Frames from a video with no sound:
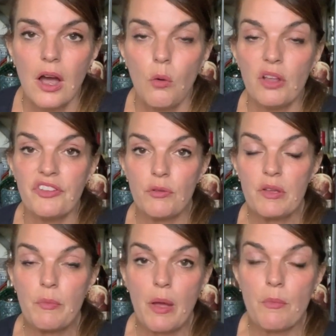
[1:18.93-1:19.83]
Well, if you
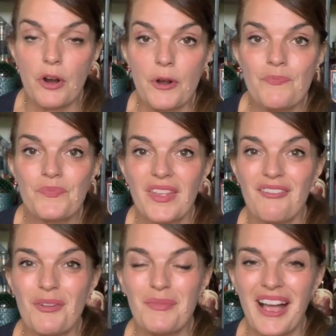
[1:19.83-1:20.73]
remember
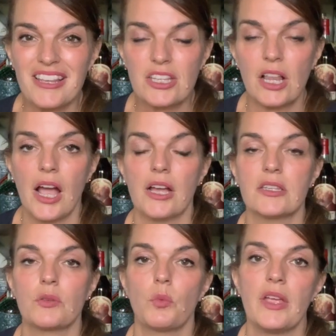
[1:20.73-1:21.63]
from last
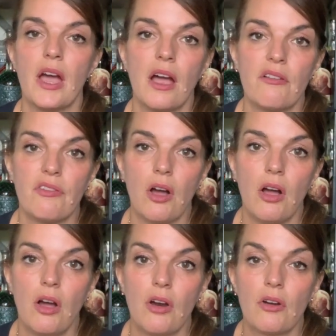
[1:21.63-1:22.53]
class, we have
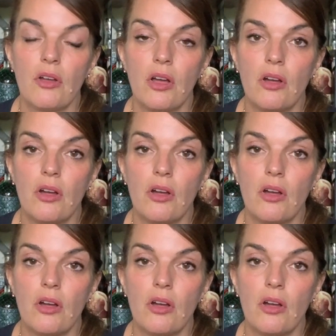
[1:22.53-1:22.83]
our